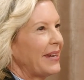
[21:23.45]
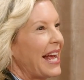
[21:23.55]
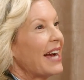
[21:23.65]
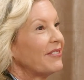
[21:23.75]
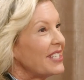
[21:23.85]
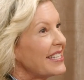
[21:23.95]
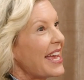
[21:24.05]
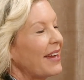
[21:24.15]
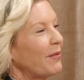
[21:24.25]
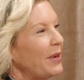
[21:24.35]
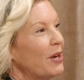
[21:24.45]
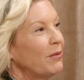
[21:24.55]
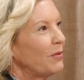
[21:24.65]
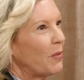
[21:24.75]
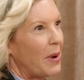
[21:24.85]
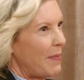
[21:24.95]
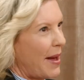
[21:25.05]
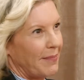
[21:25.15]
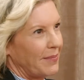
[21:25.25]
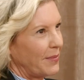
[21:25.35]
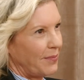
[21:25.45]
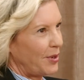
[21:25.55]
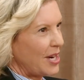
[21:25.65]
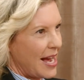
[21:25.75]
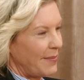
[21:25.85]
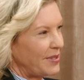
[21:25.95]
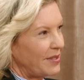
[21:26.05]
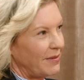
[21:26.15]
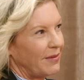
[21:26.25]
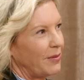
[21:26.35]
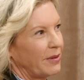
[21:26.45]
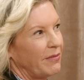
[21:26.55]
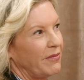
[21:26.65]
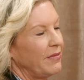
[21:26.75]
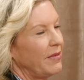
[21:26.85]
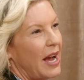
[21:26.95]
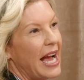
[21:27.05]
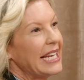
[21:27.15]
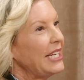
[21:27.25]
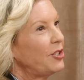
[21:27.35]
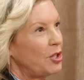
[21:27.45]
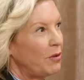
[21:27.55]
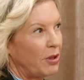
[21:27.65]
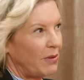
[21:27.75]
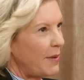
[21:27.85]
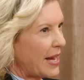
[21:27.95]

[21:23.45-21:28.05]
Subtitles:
And I have to say, we don't whip up prenups. I need 2 to 3